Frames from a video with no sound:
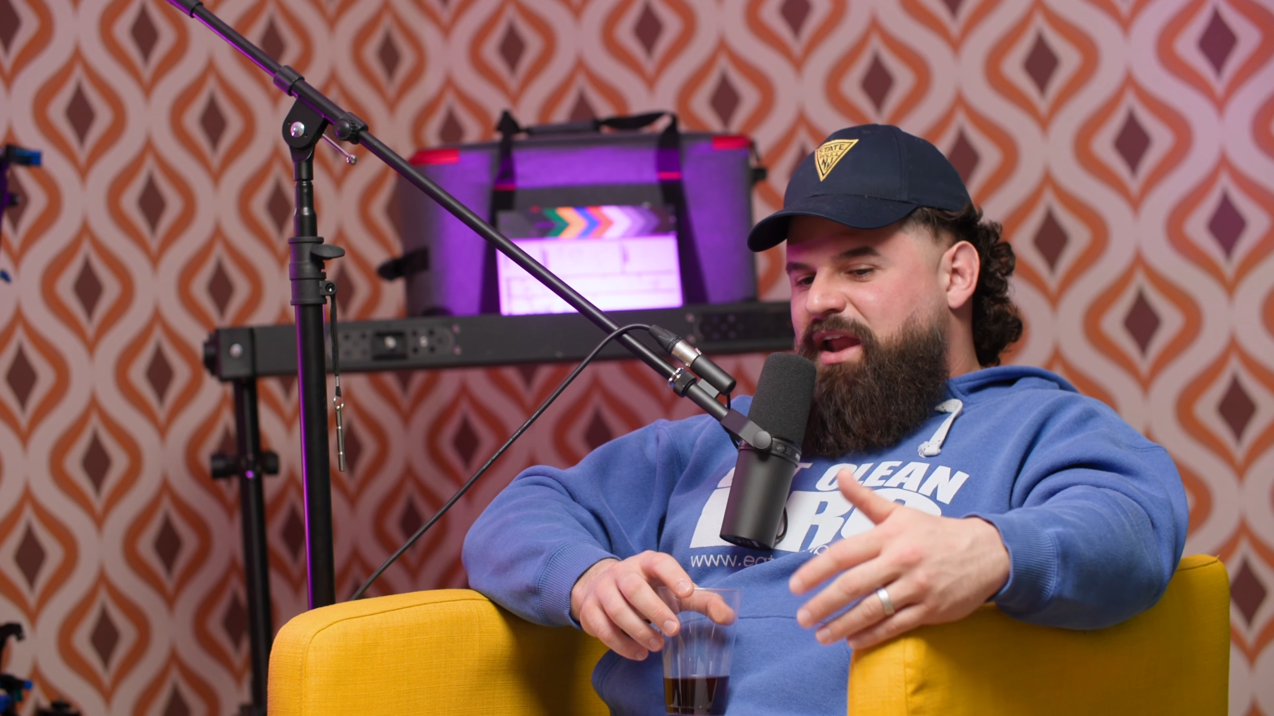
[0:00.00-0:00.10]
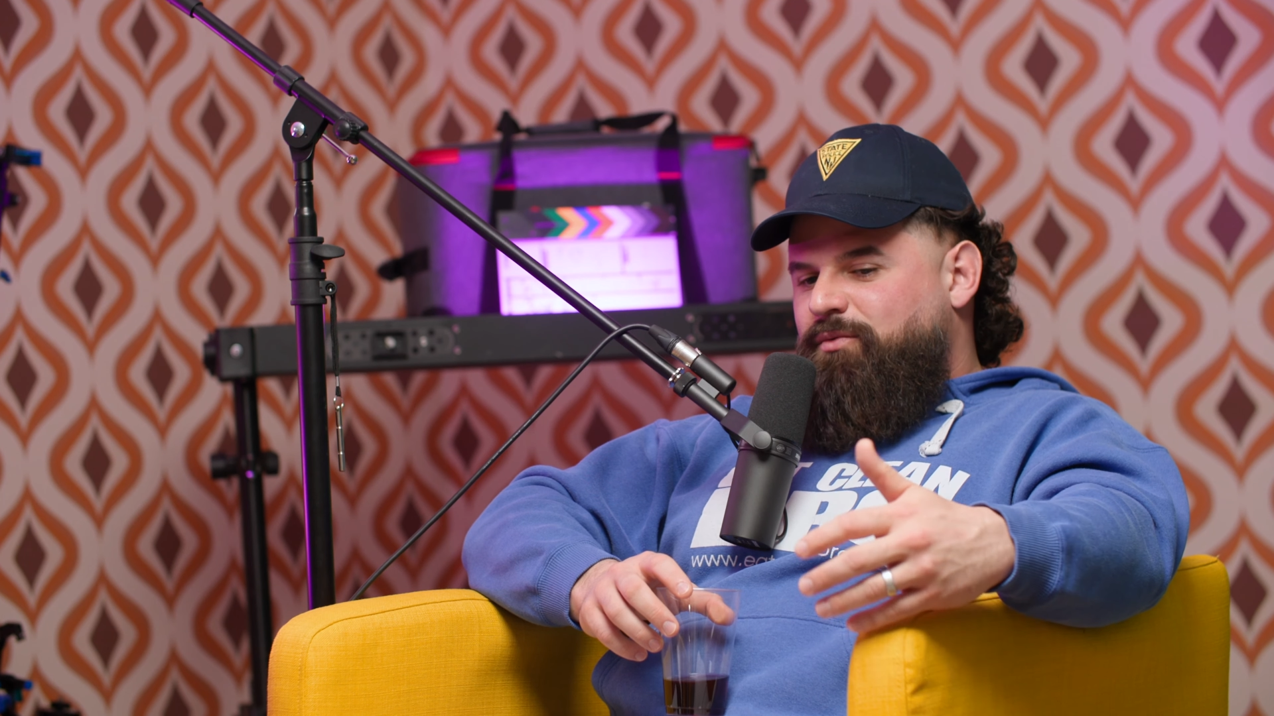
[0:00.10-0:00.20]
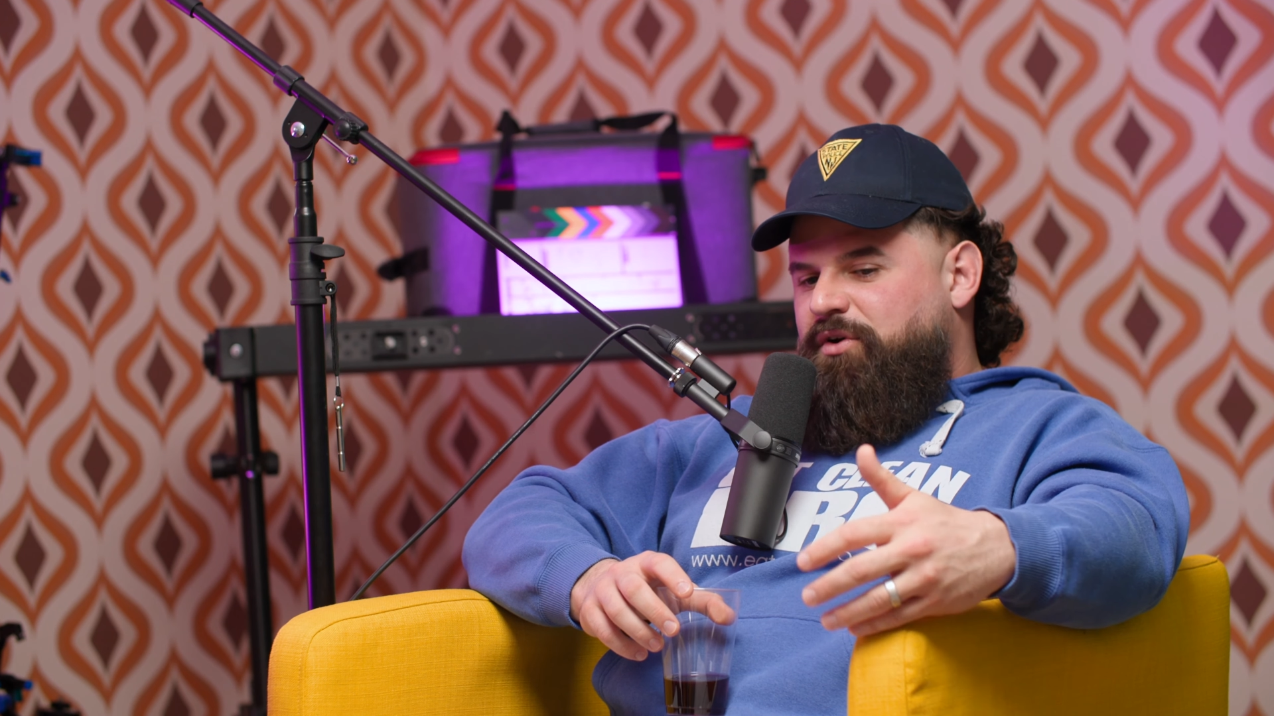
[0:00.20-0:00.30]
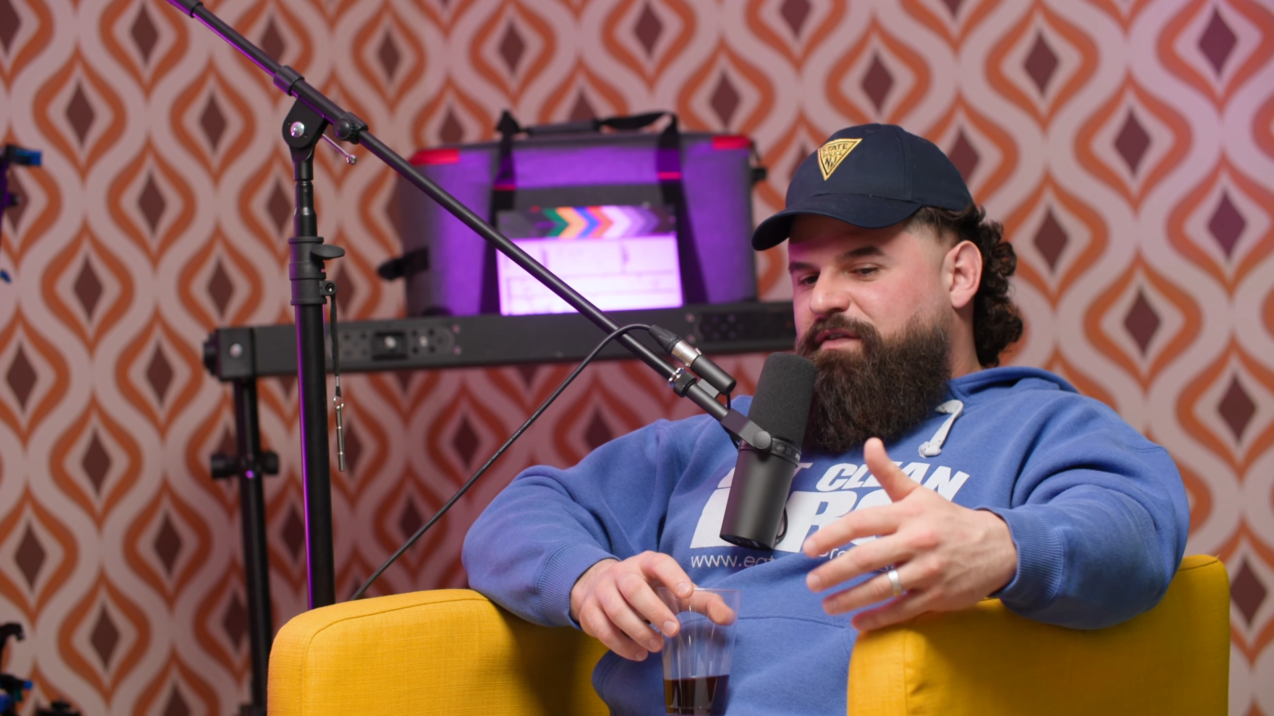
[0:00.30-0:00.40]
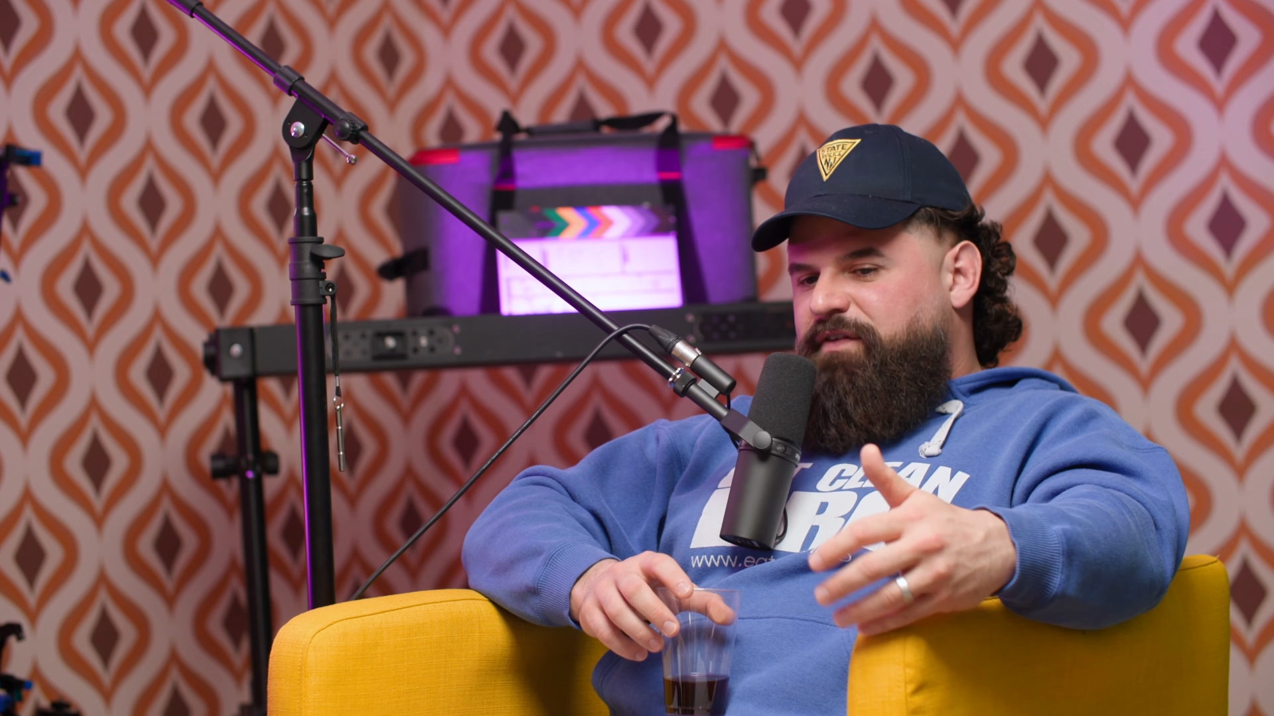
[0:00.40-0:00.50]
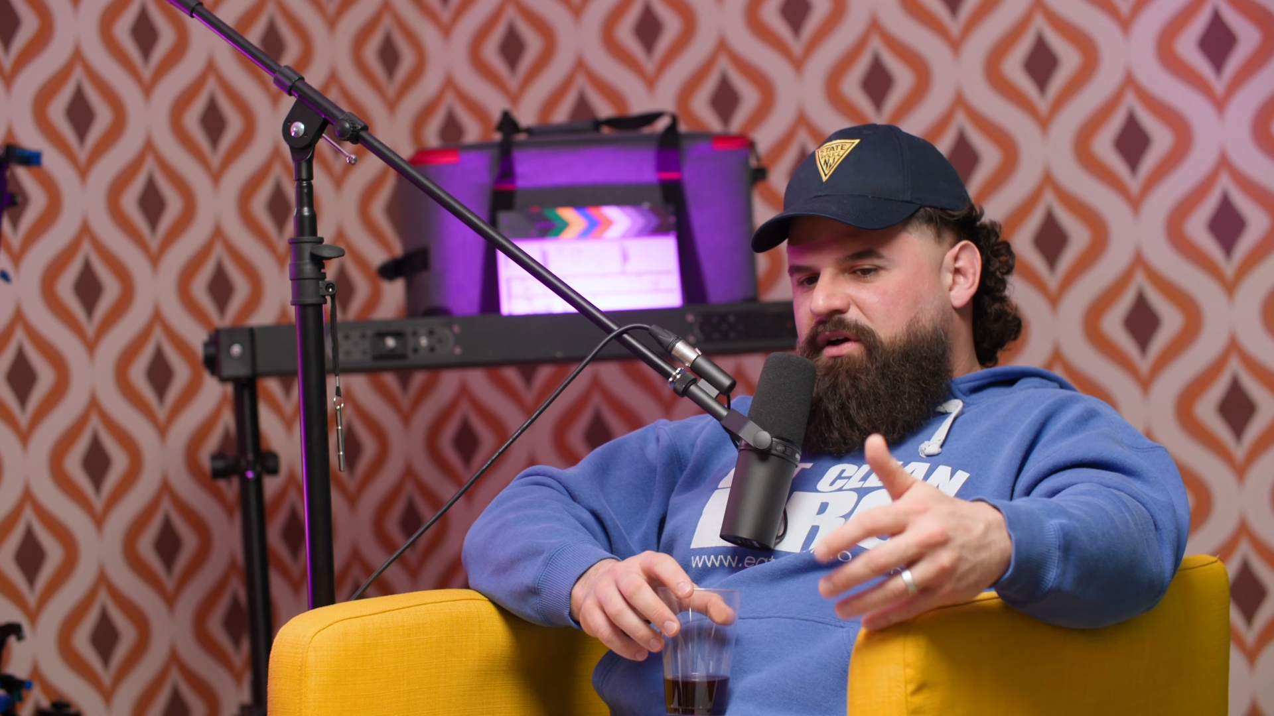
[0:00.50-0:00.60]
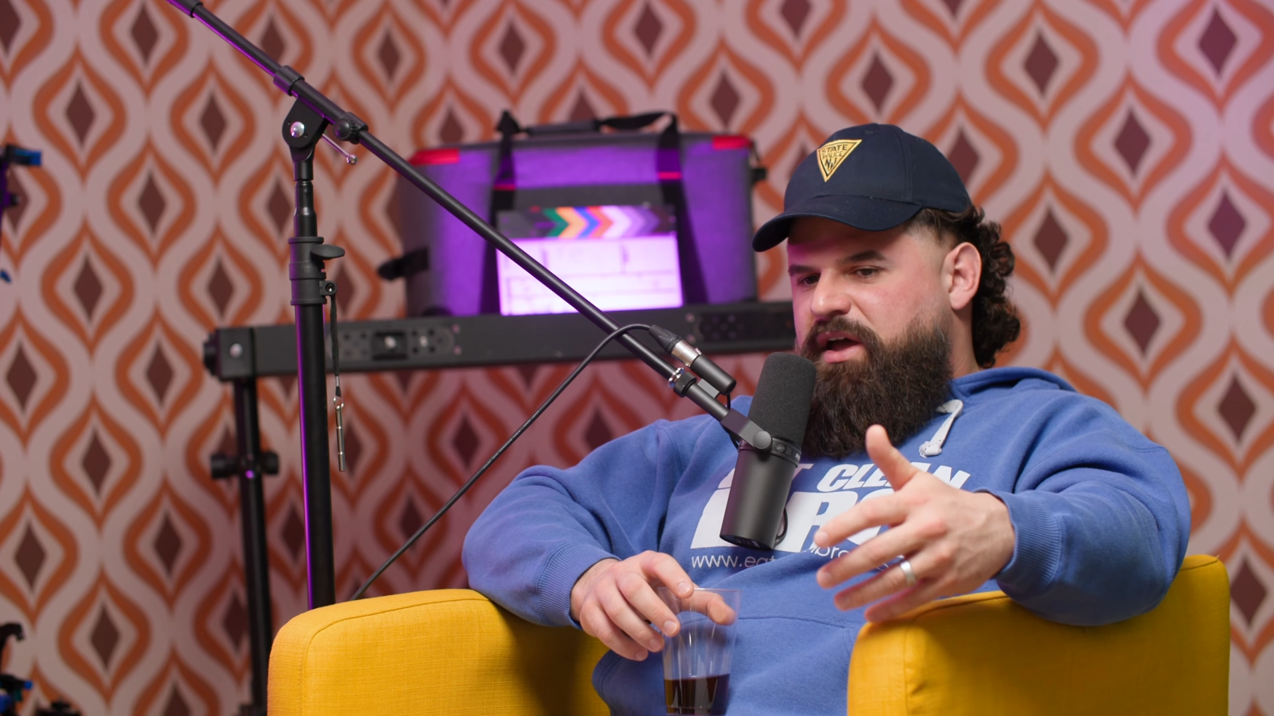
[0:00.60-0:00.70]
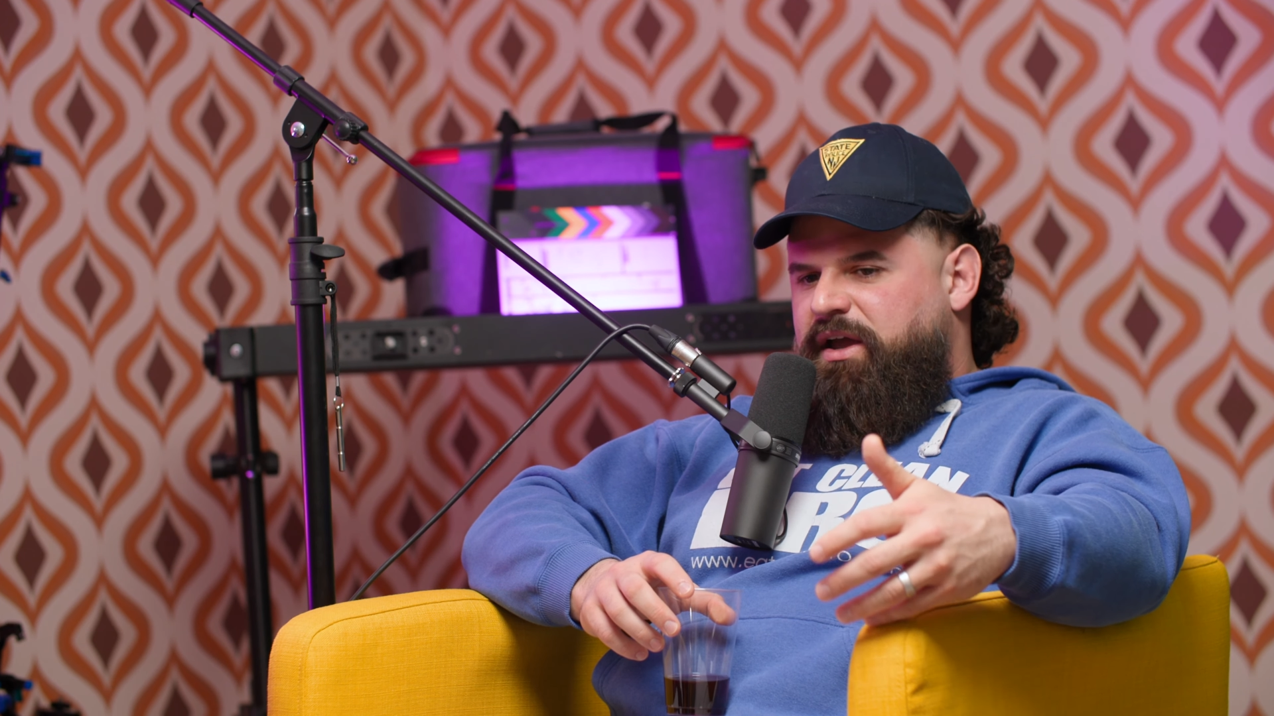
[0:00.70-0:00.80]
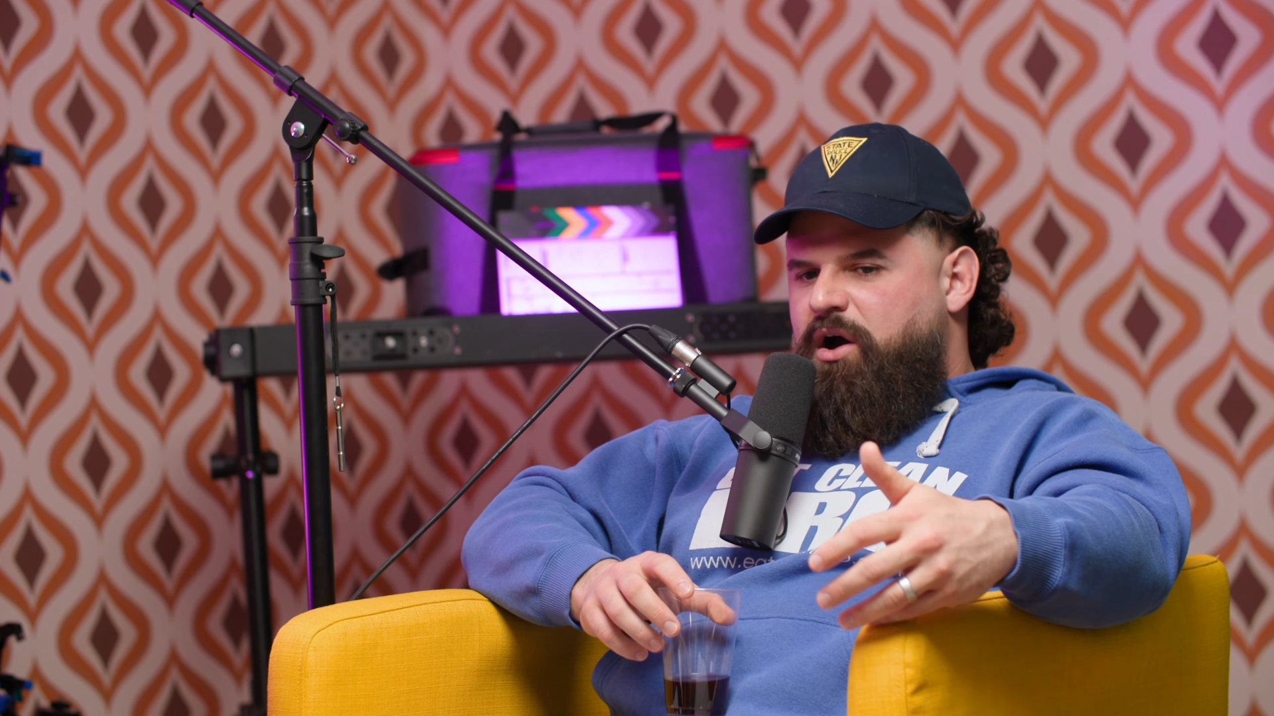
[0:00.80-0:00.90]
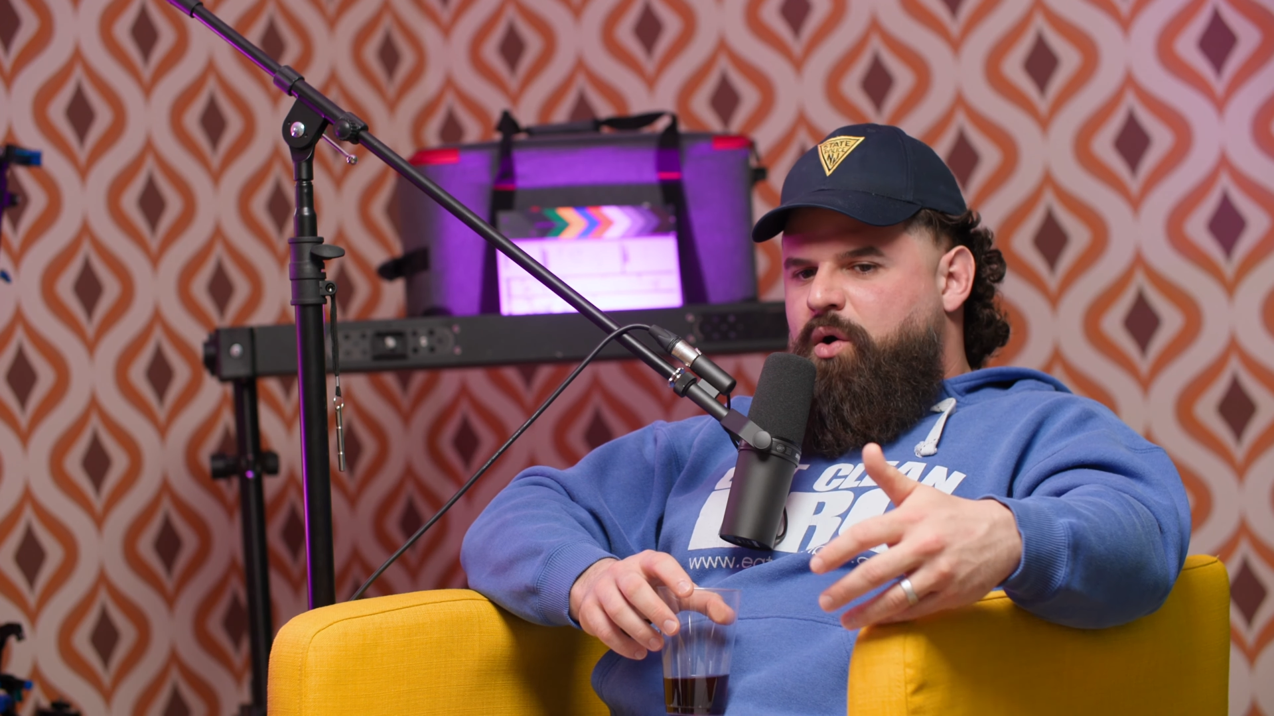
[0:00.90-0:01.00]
anyone to feel like,